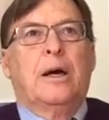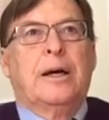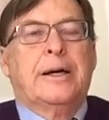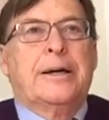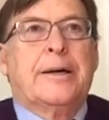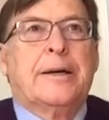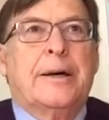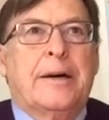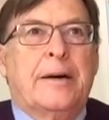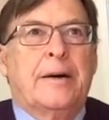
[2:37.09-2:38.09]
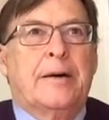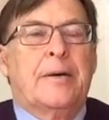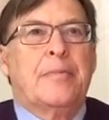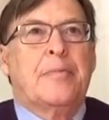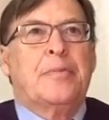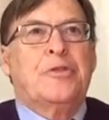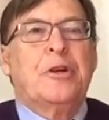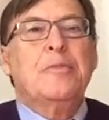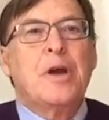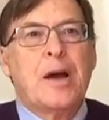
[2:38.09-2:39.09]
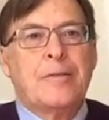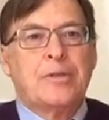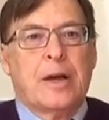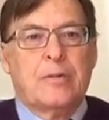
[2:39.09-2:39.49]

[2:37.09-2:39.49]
Sometimes